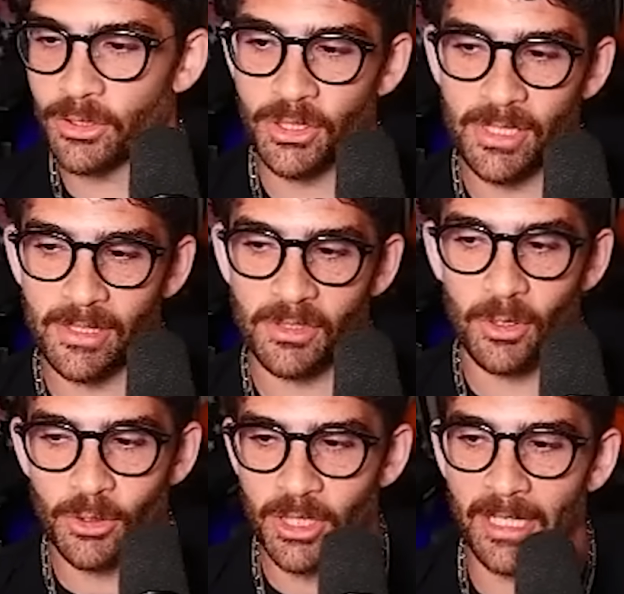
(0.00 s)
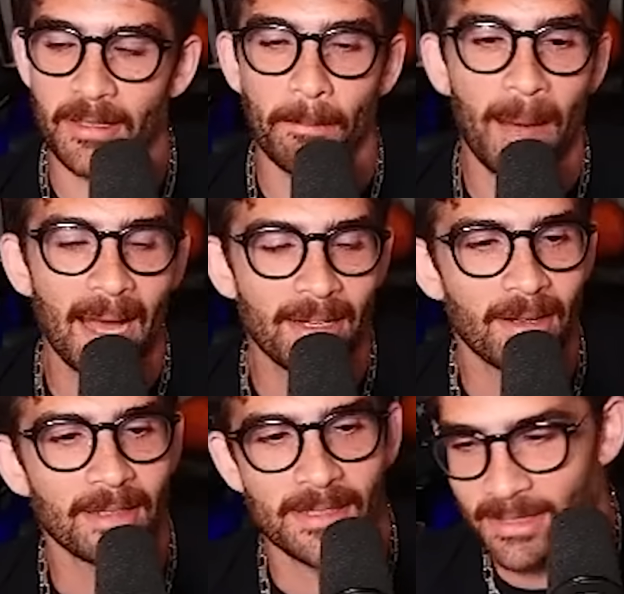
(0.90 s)
she is associated to Biden
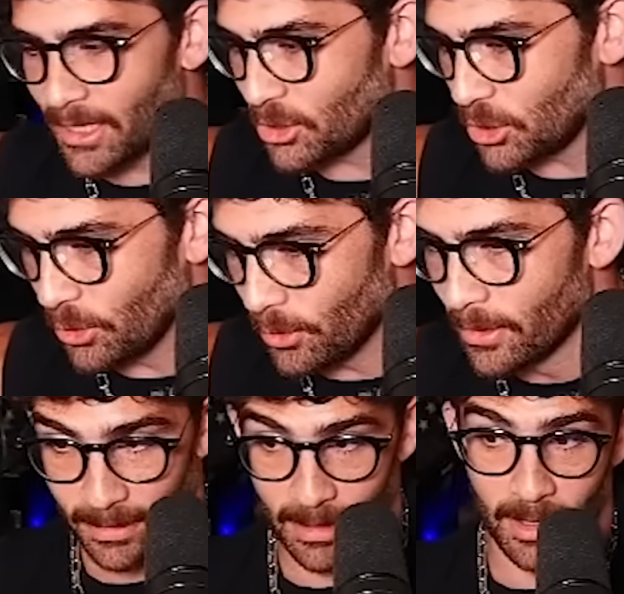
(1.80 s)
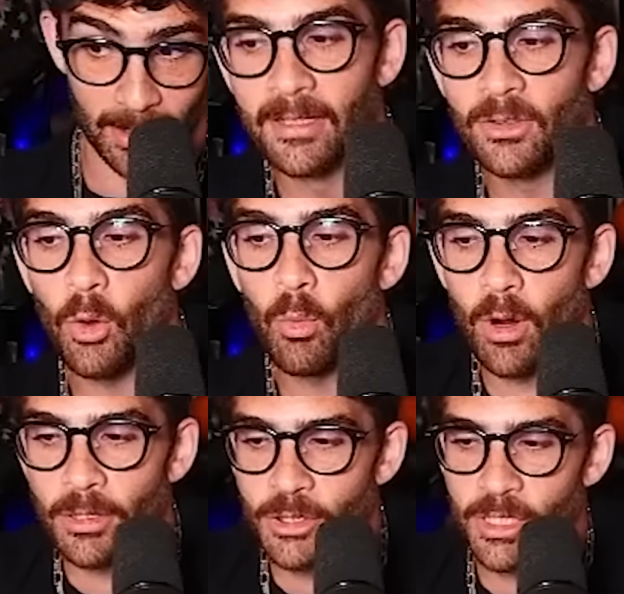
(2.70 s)
on this issue, on the
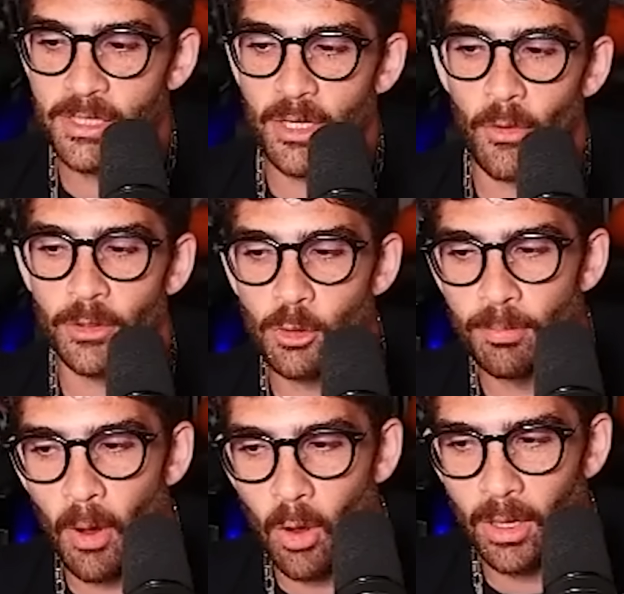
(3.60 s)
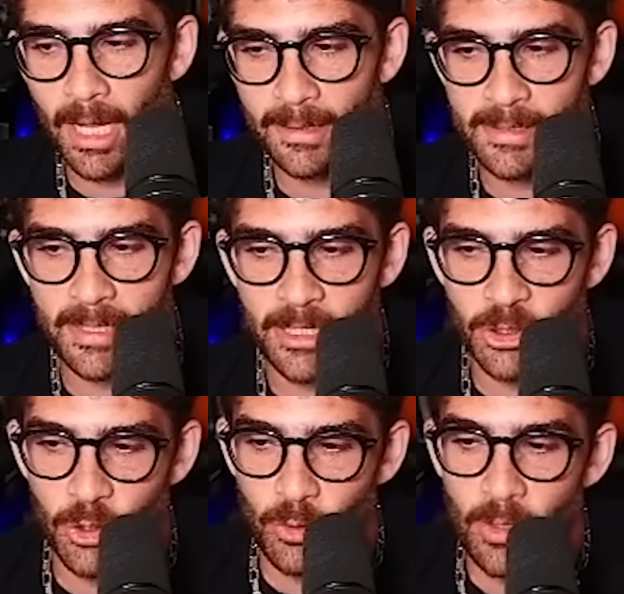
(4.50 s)
worse she is going to poll on this
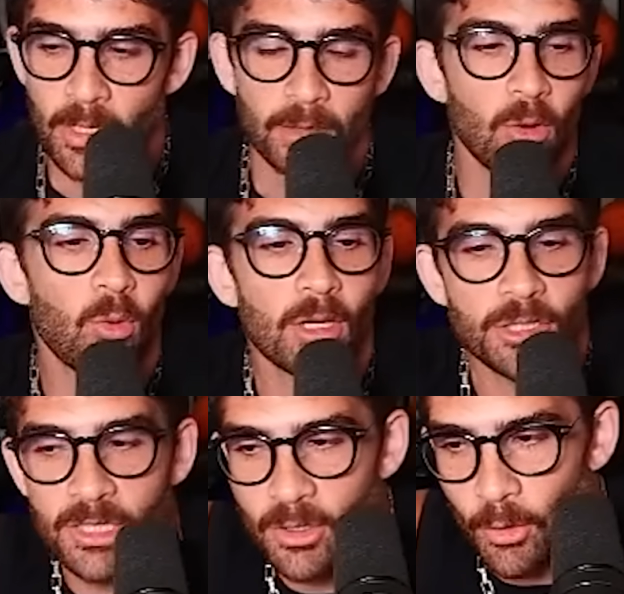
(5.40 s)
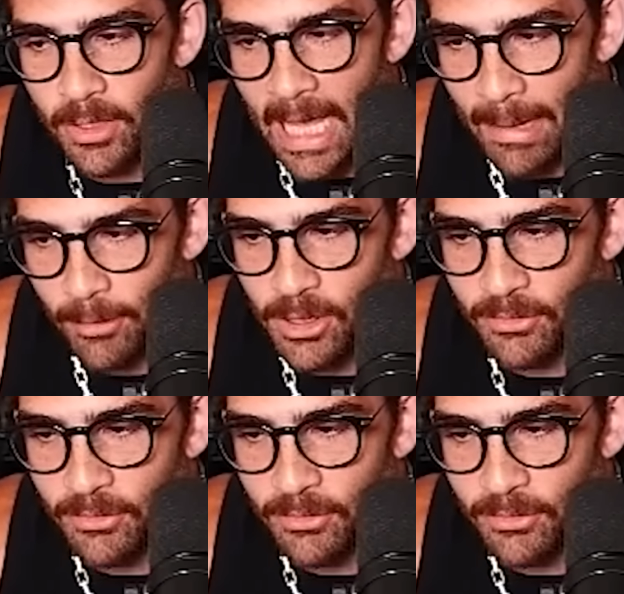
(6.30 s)
issue, the worse she's going to hemorrhage